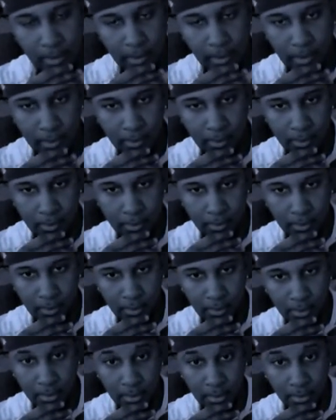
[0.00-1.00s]

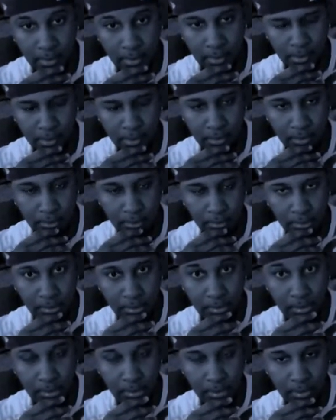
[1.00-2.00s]

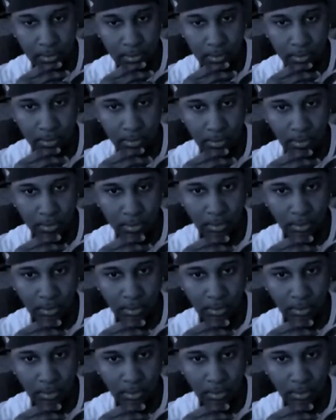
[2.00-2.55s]
(silent)